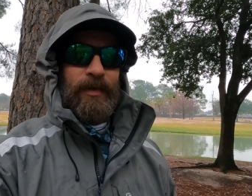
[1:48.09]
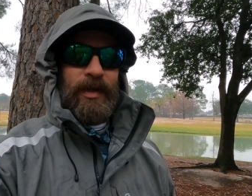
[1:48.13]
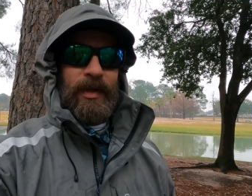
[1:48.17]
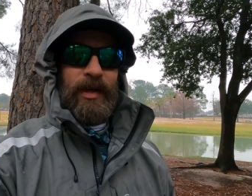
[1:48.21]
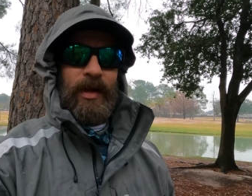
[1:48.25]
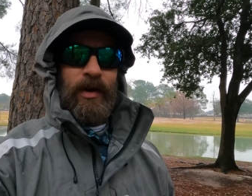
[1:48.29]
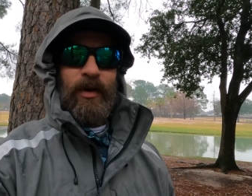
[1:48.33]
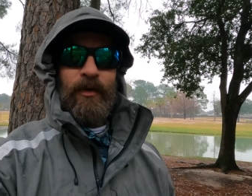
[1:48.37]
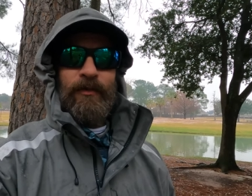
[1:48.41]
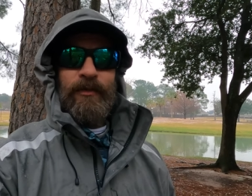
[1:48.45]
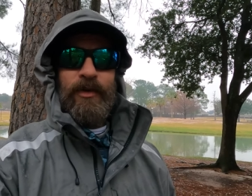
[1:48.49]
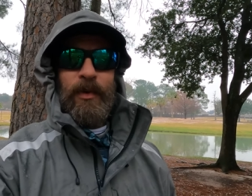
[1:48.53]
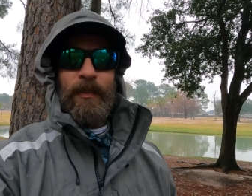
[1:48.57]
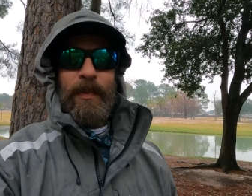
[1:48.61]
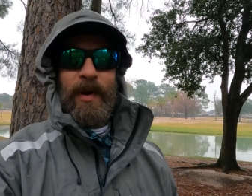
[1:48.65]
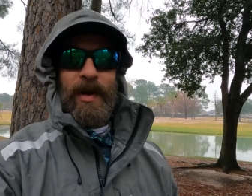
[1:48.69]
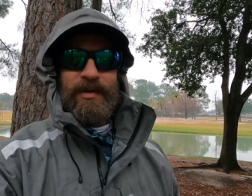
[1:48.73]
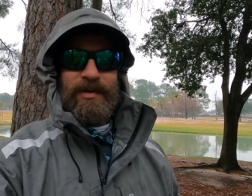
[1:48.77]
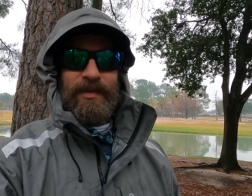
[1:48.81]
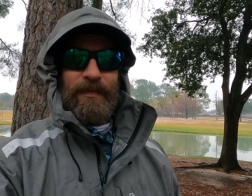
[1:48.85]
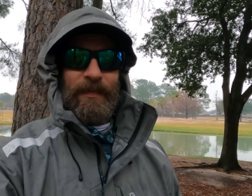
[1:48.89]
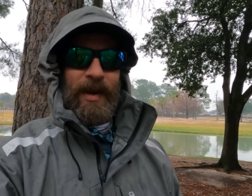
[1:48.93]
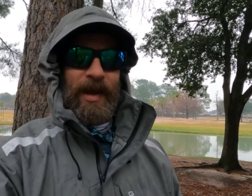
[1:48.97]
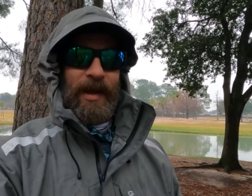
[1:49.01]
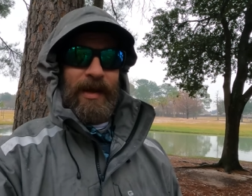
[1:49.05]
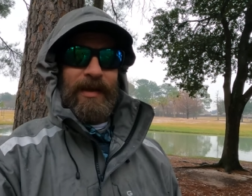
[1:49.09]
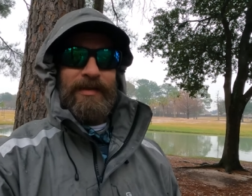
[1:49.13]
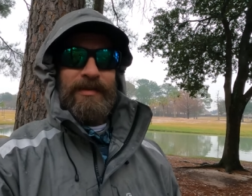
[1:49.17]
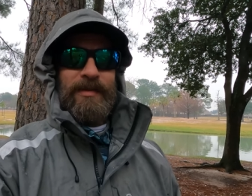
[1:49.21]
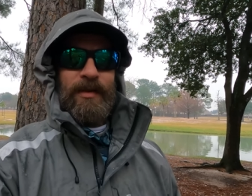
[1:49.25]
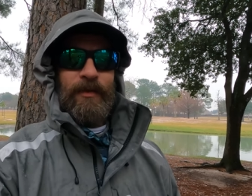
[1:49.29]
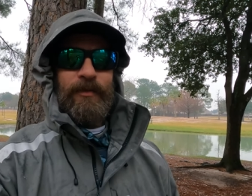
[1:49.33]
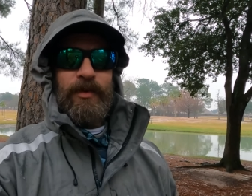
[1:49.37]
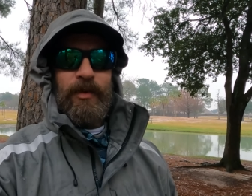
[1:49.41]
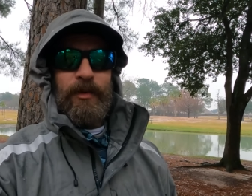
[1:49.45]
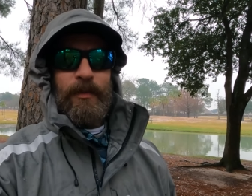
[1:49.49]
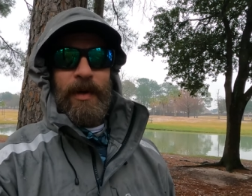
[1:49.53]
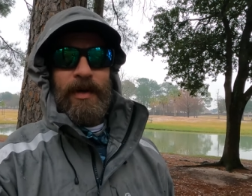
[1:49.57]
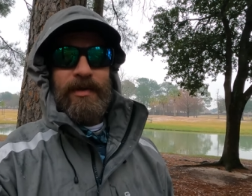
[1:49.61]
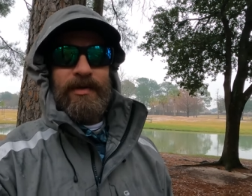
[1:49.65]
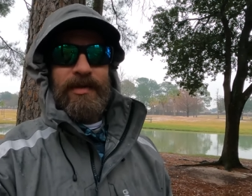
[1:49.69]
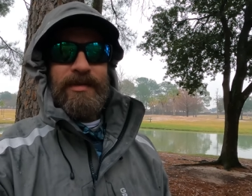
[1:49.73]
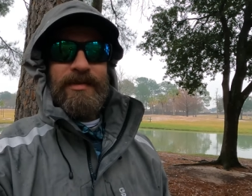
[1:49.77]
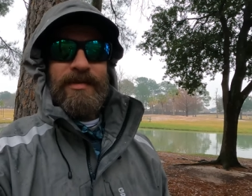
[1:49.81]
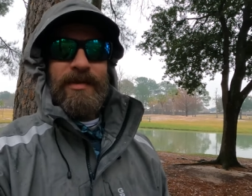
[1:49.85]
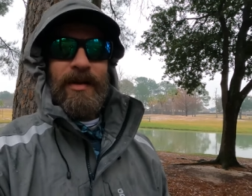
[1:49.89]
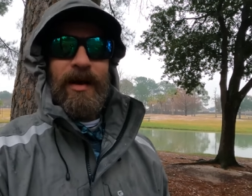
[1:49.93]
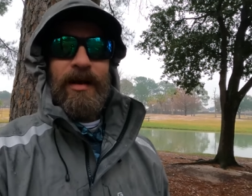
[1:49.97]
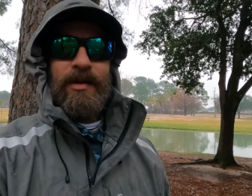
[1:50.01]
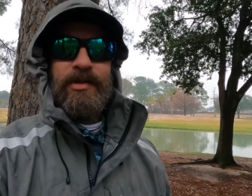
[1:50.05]
you know, a few pairs of pants and a few pairs
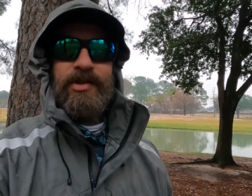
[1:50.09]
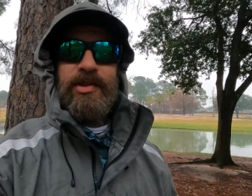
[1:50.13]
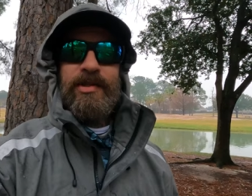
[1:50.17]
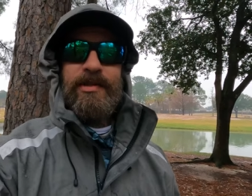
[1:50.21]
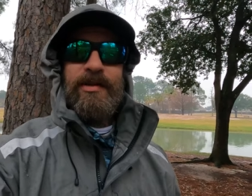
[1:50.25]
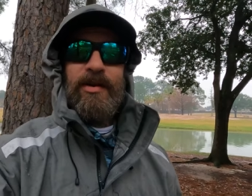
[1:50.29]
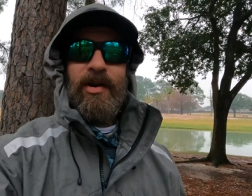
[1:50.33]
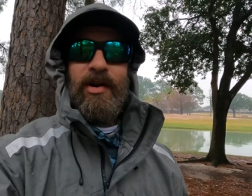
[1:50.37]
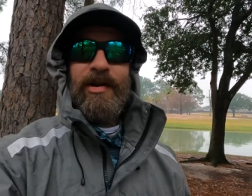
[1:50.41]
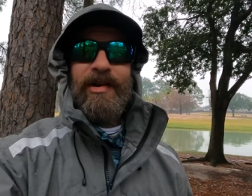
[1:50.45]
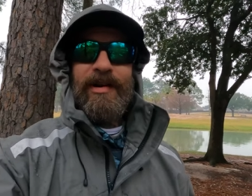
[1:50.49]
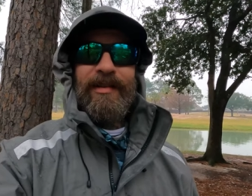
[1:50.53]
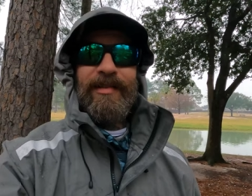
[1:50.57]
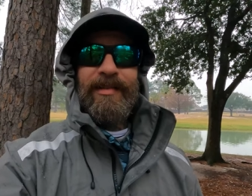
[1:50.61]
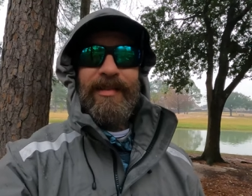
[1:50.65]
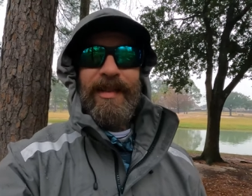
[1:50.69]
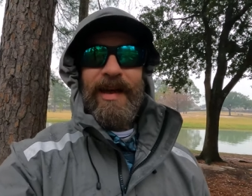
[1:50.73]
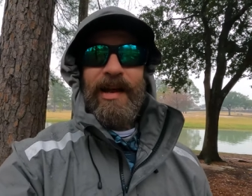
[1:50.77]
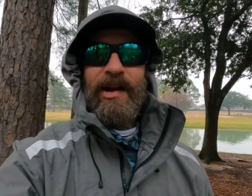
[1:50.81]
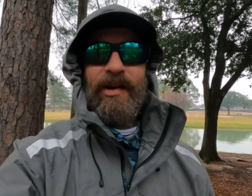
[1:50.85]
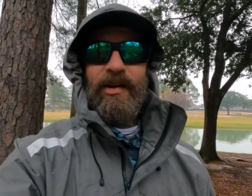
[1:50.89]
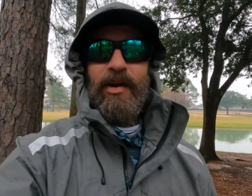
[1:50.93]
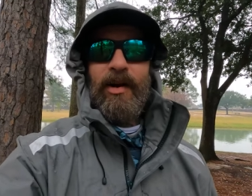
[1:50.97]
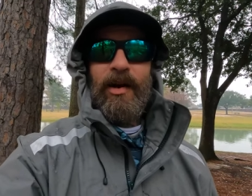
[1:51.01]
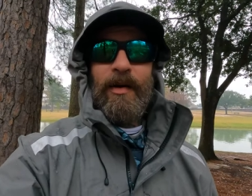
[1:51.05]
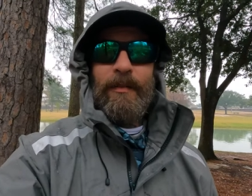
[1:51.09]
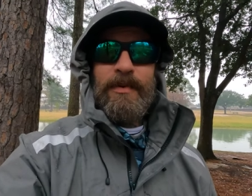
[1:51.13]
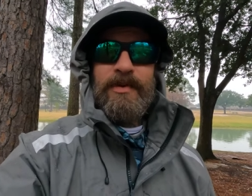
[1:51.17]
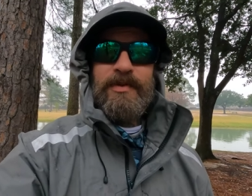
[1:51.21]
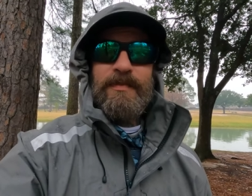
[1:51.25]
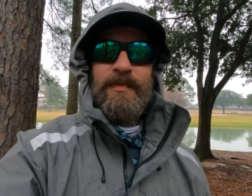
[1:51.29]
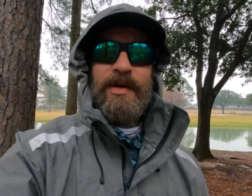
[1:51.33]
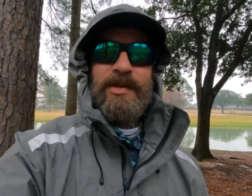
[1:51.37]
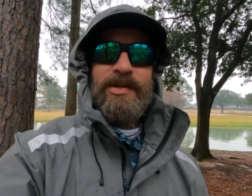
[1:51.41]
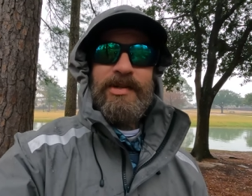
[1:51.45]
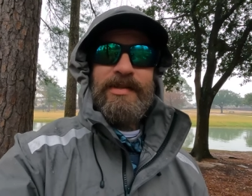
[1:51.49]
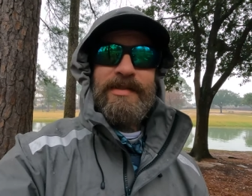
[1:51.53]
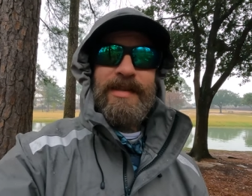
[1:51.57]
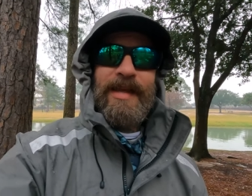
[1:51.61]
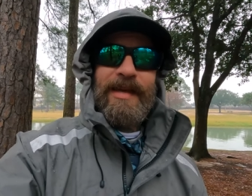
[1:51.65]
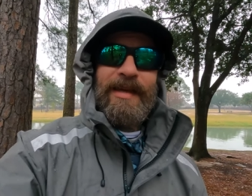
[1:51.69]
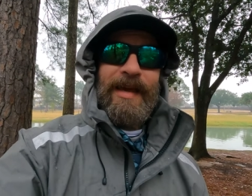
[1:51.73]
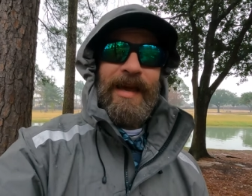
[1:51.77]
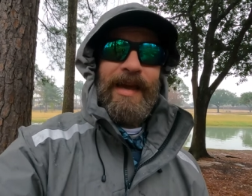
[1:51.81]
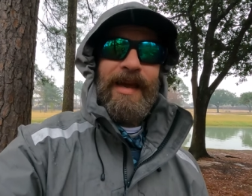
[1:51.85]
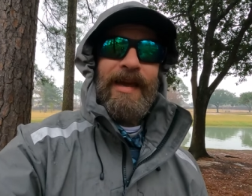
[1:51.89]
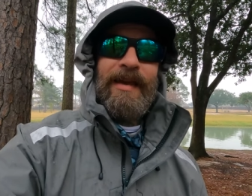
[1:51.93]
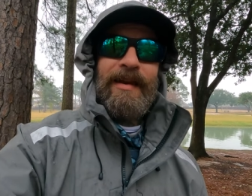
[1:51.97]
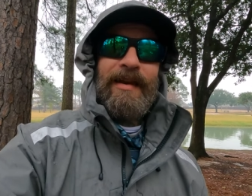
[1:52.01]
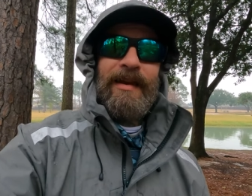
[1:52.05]
of socks, just trying to layer up as much as they
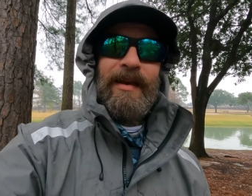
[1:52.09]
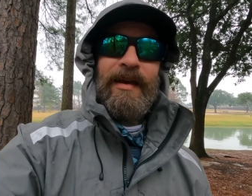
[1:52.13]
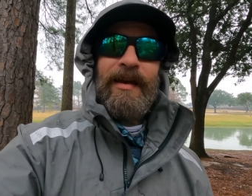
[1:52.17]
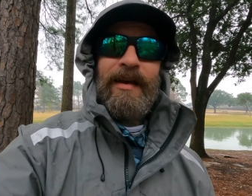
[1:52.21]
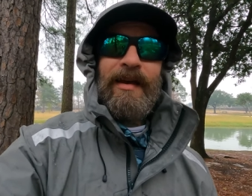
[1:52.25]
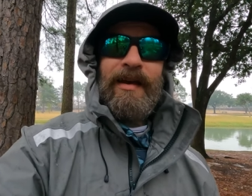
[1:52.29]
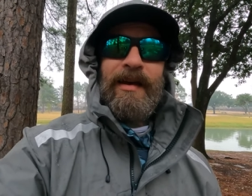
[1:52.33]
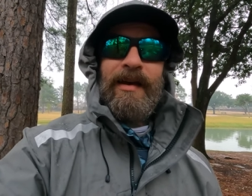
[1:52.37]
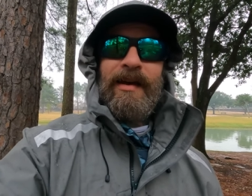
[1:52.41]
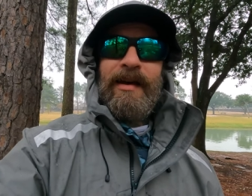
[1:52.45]
can.